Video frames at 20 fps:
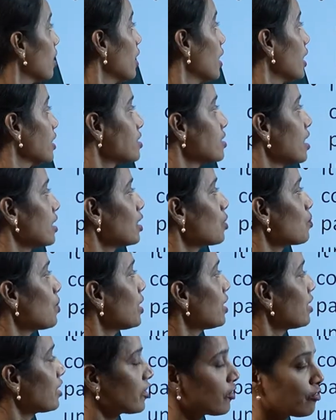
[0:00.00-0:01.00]
It's nothing
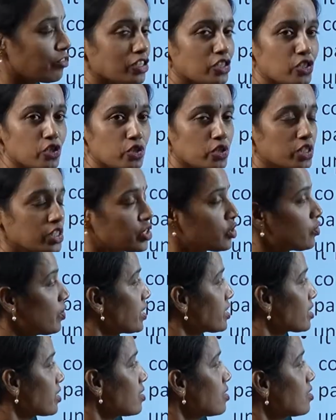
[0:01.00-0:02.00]
but it refers to
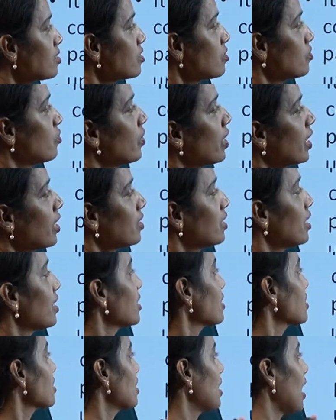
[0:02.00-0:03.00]
situations where there
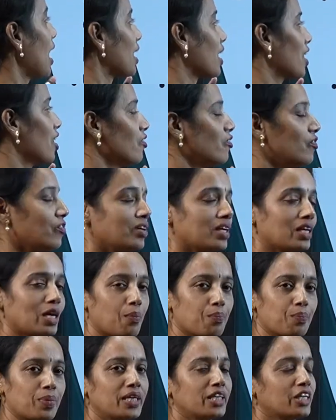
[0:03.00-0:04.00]
is a lack of
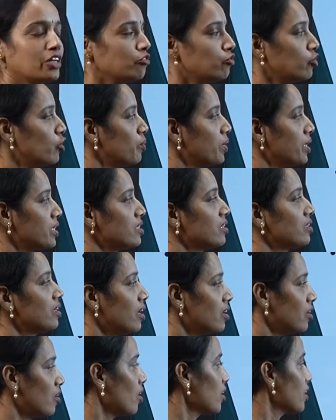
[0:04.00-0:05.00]
complete information
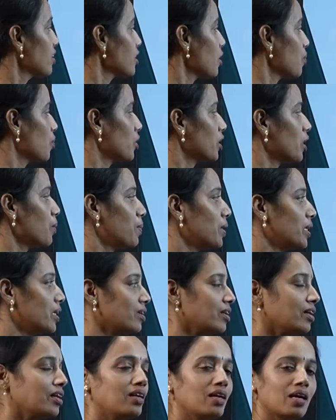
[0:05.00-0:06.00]
or knowledge about a
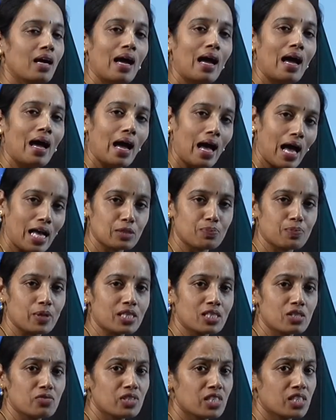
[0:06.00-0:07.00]
particular
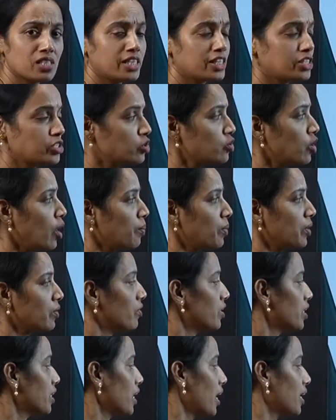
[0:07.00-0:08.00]
aspects which leads to
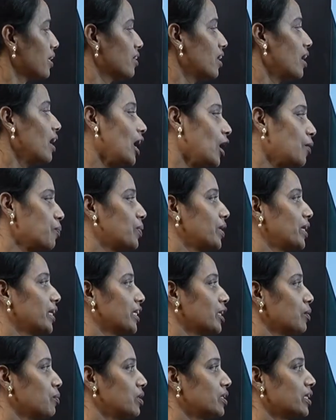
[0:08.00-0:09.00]
ambiguity and the
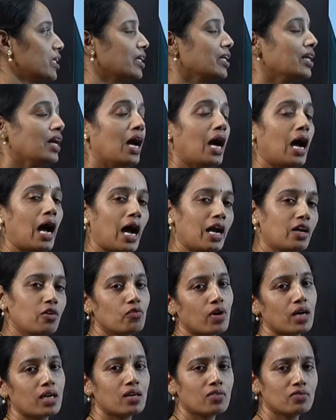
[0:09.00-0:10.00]
unpredictability.
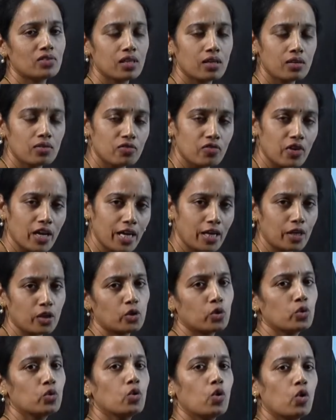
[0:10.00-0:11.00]
And one of the way
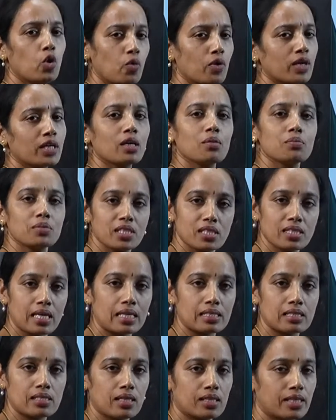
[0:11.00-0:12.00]
to overcome this
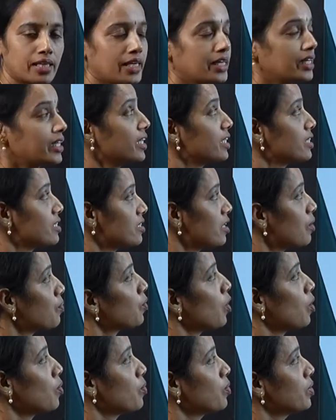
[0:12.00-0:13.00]
uncertainty is the
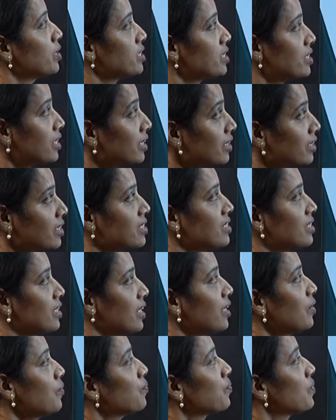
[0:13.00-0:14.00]
probabilistic reasoning.